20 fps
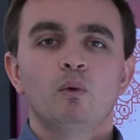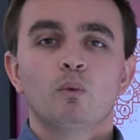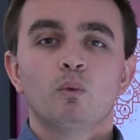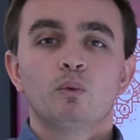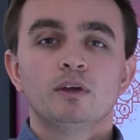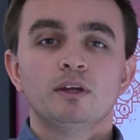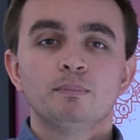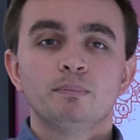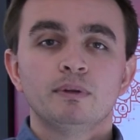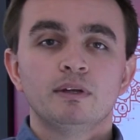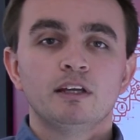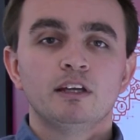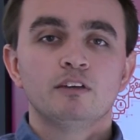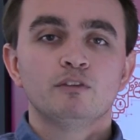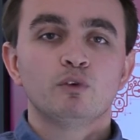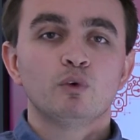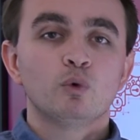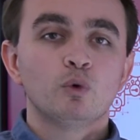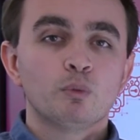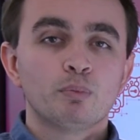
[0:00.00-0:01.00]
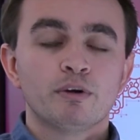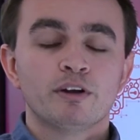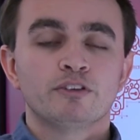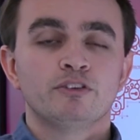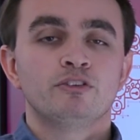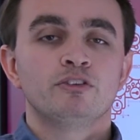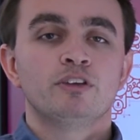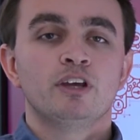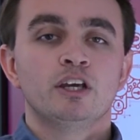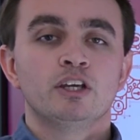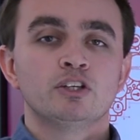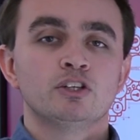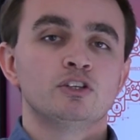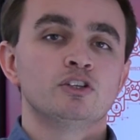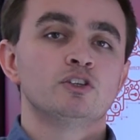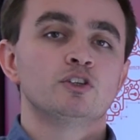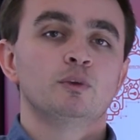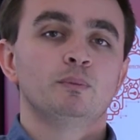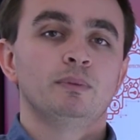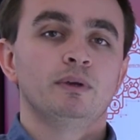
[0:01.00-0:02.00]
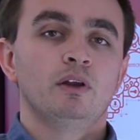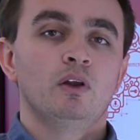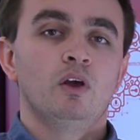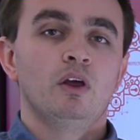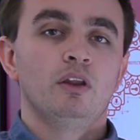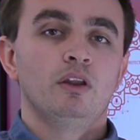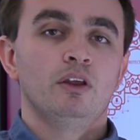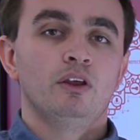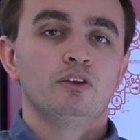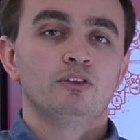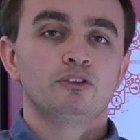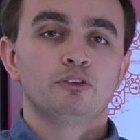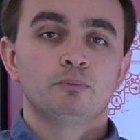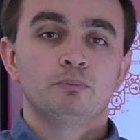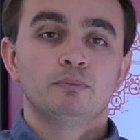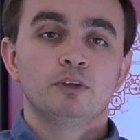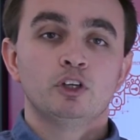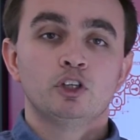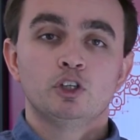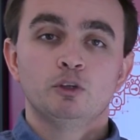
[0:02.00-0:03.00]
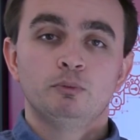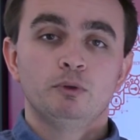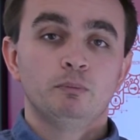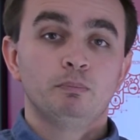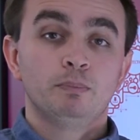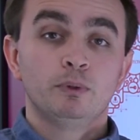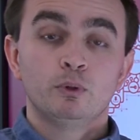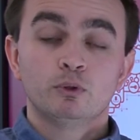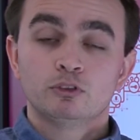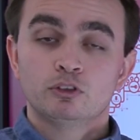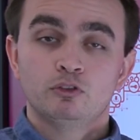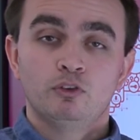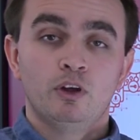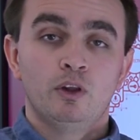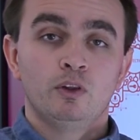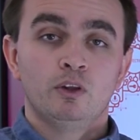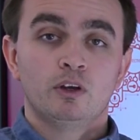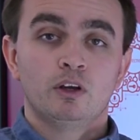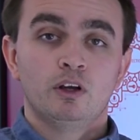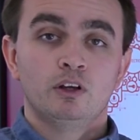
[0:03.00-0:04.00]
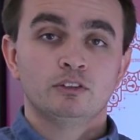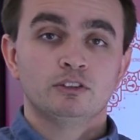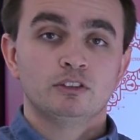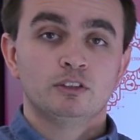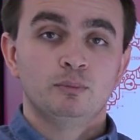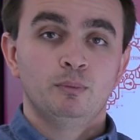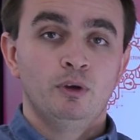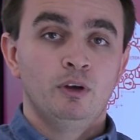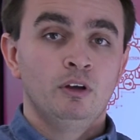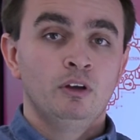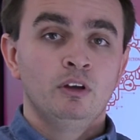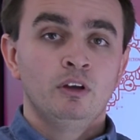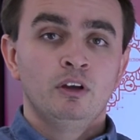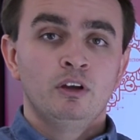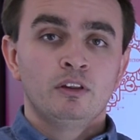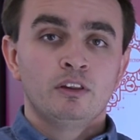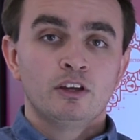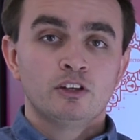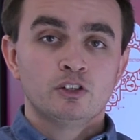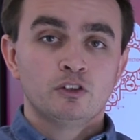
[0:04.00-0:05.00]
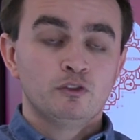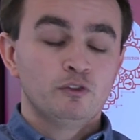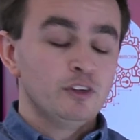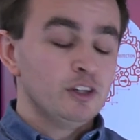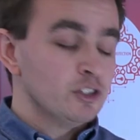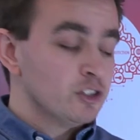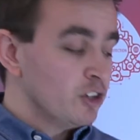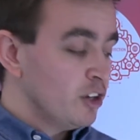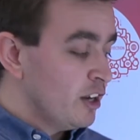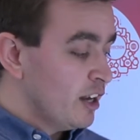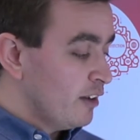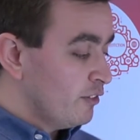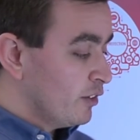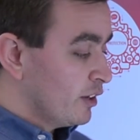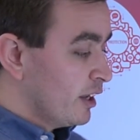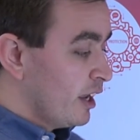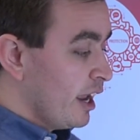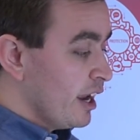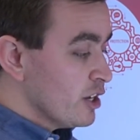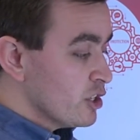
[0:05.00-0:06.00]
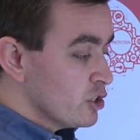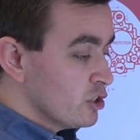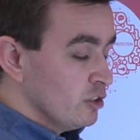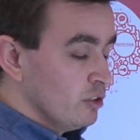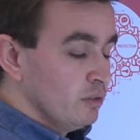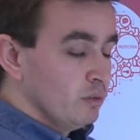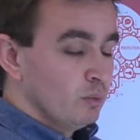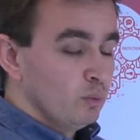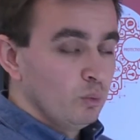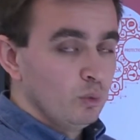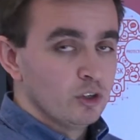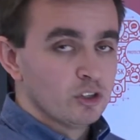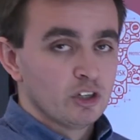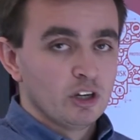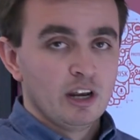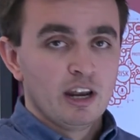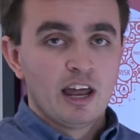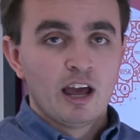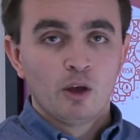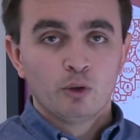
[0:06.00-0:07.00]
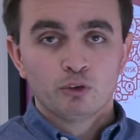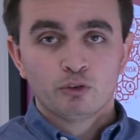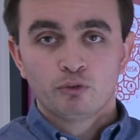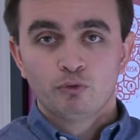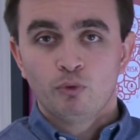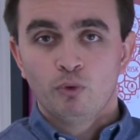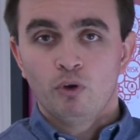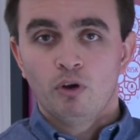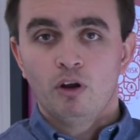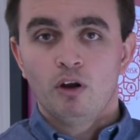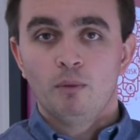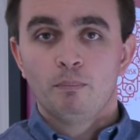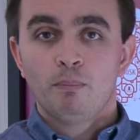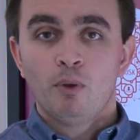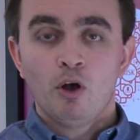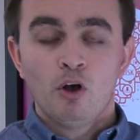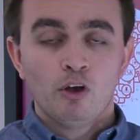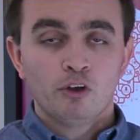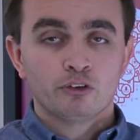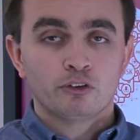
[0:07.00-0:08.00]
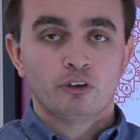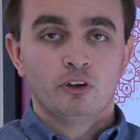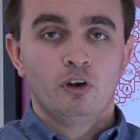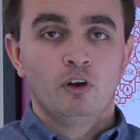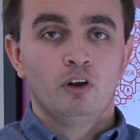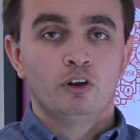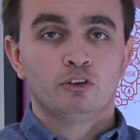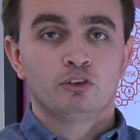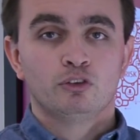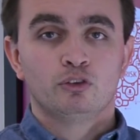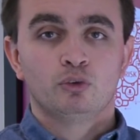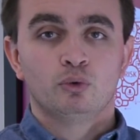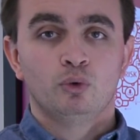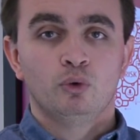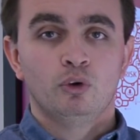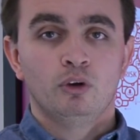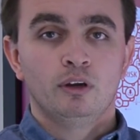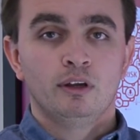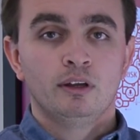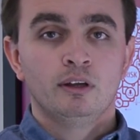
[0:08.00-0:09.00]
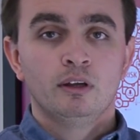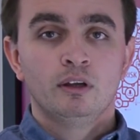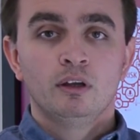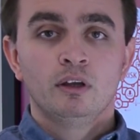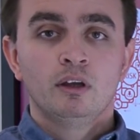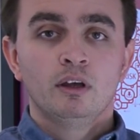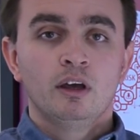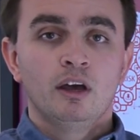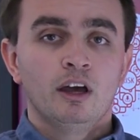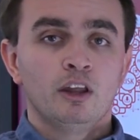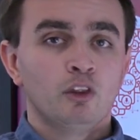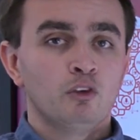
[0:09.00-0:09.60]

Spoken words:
we believe all presentations should be like this. They should be built around the customer. They should feature navigation which allows for a personalised story, and